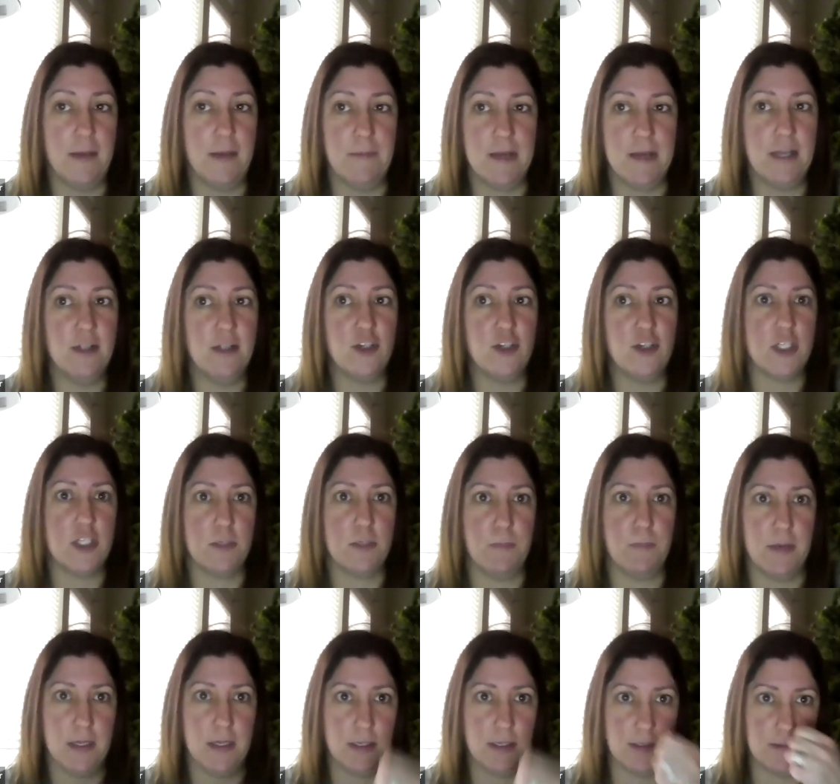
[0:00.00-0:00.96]
English has
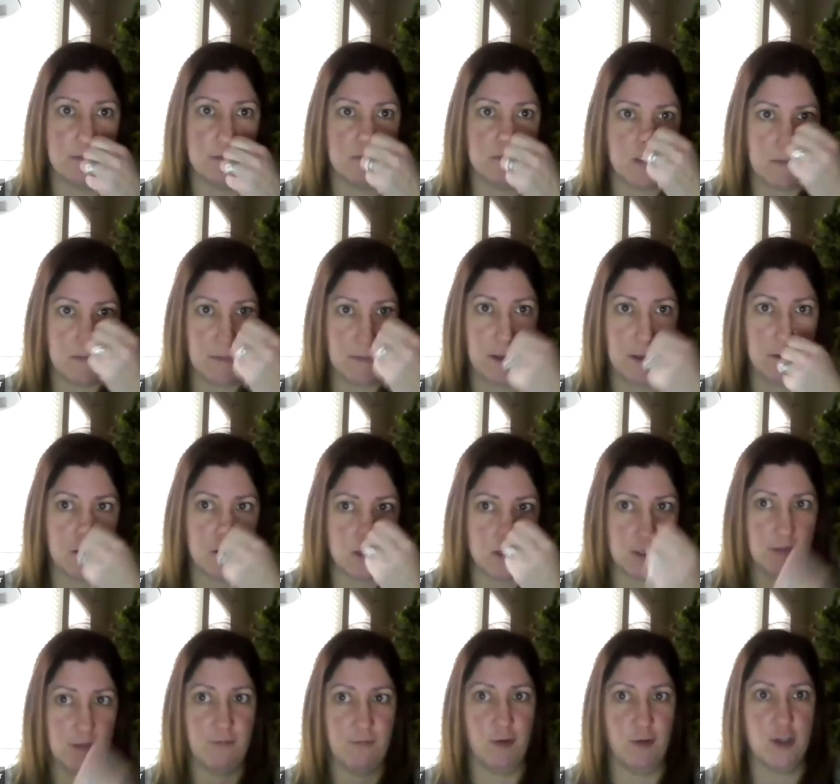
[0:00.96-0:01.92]
been the
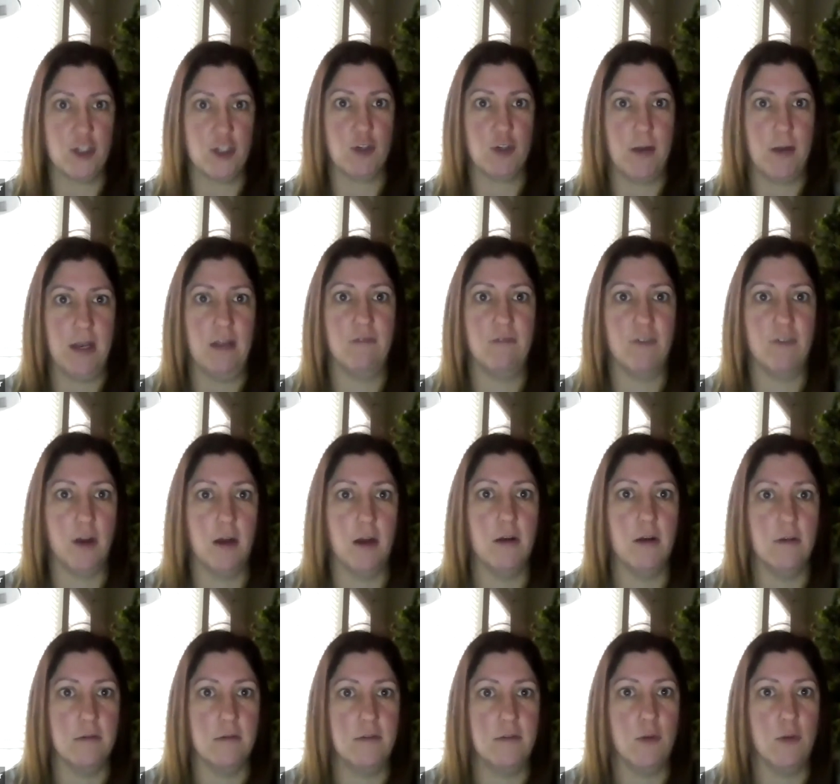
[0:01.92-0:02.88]
most frustrating for
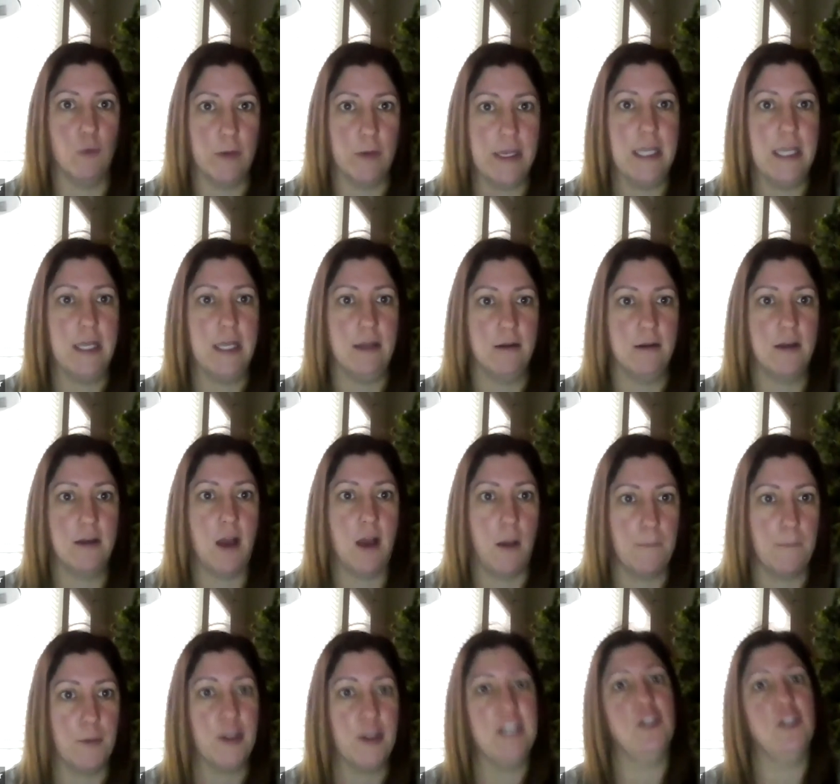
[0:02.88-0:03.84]
her, the reading
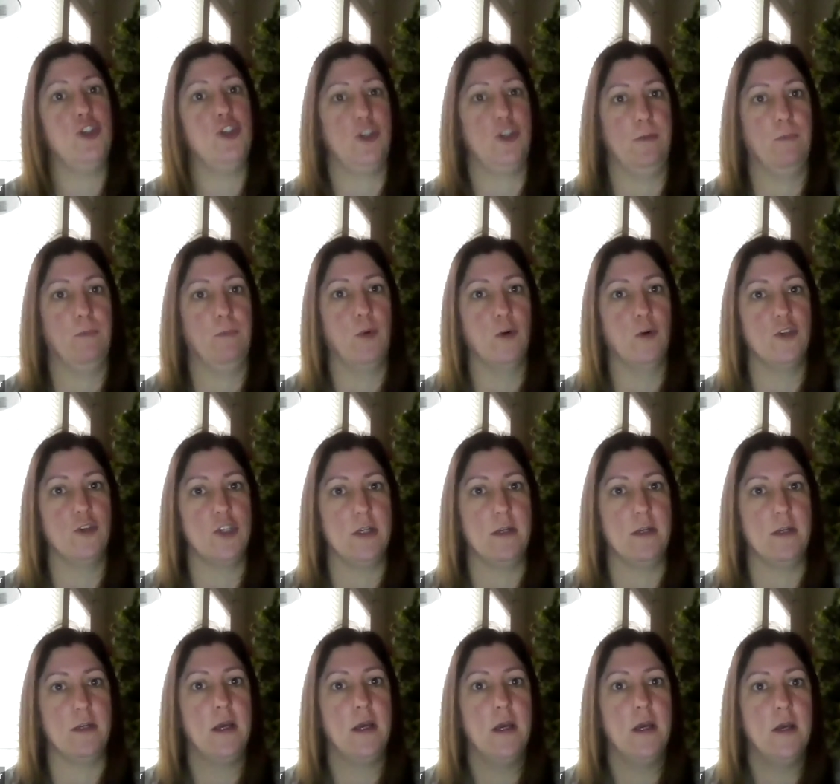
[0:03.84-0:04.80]
comprehension
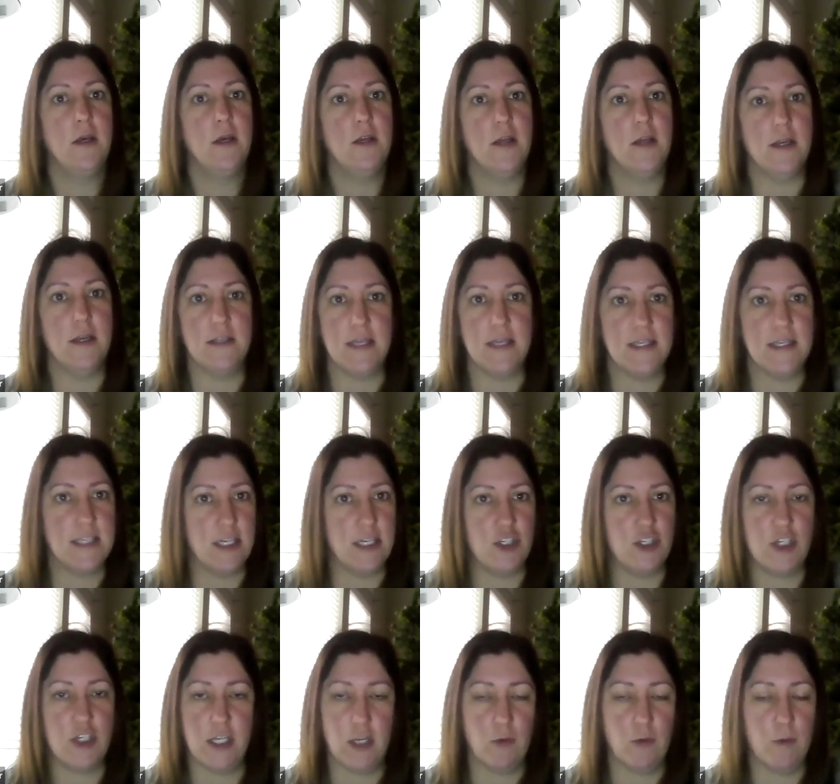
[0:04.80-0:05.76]
portion. As I said,
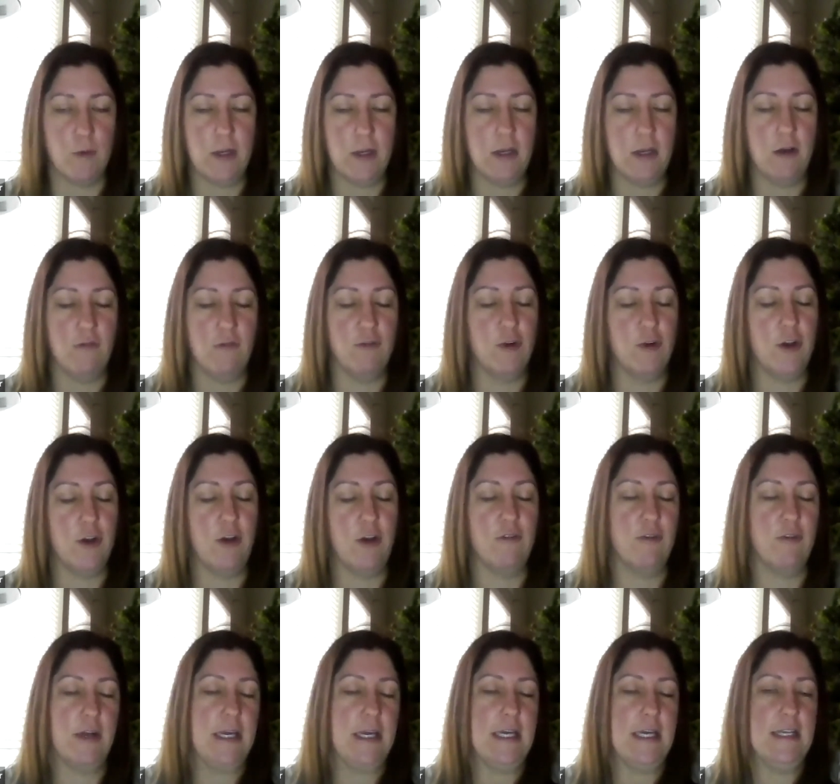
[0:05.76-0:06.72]
she can read over and
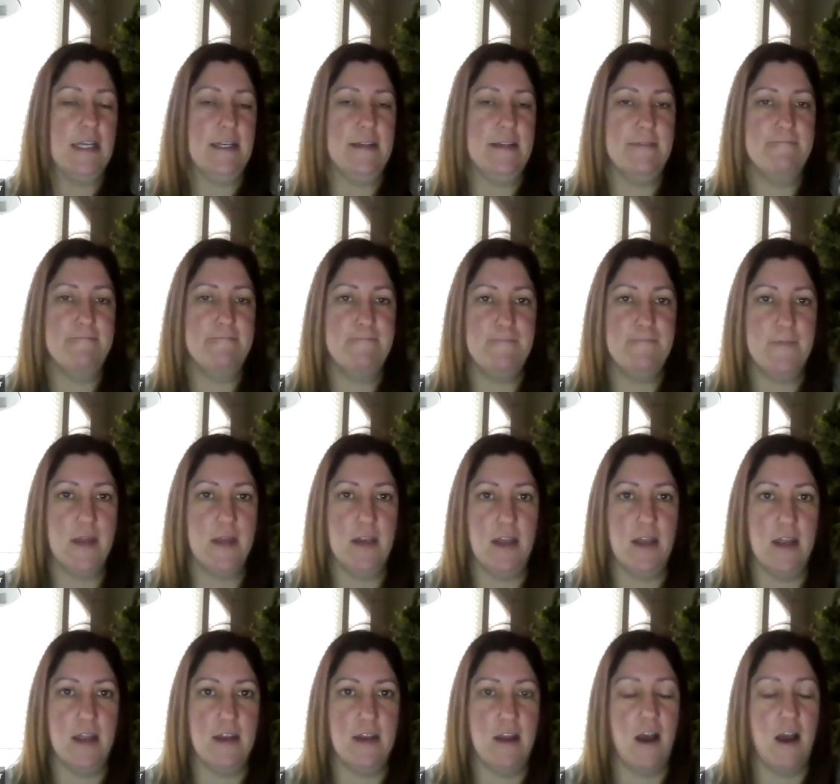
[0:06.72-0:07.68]
over again
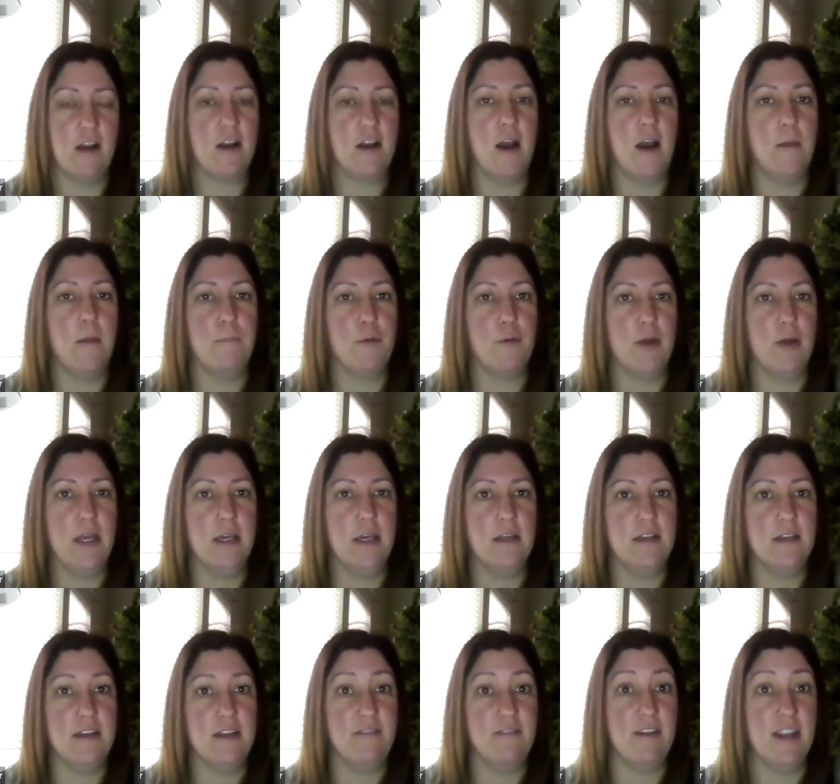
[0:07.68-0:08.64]
and not
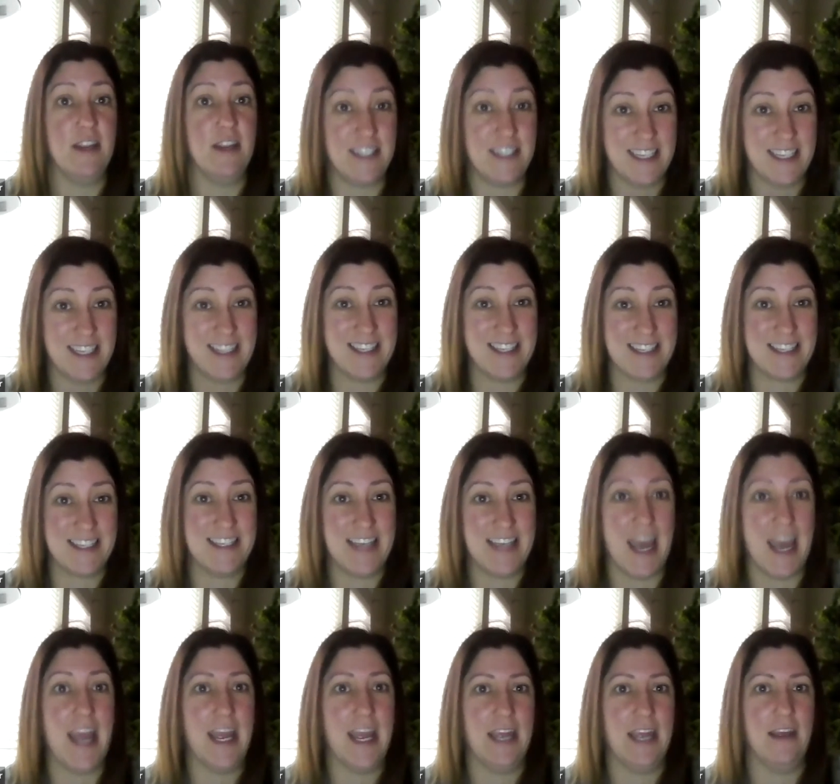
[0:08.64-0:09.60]
comprehend. And to this
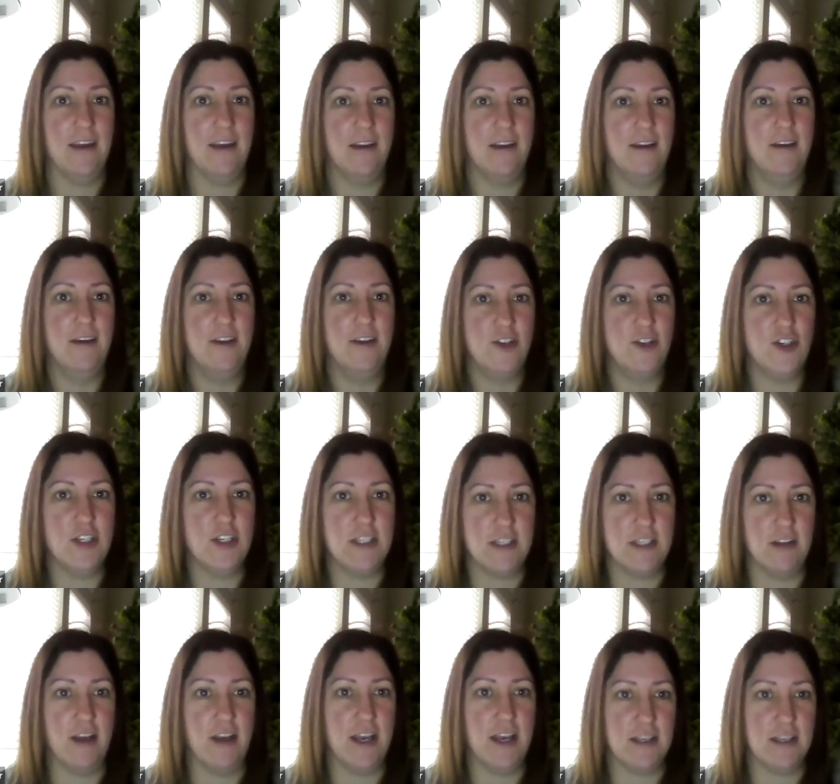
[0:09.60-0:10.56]
day, she
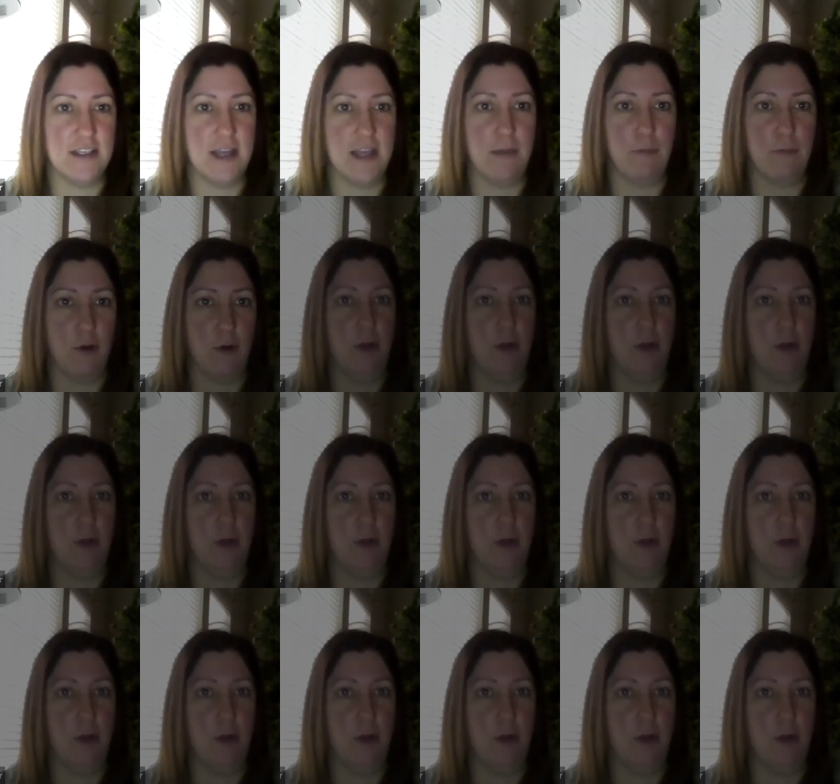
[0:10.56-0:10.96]
still has that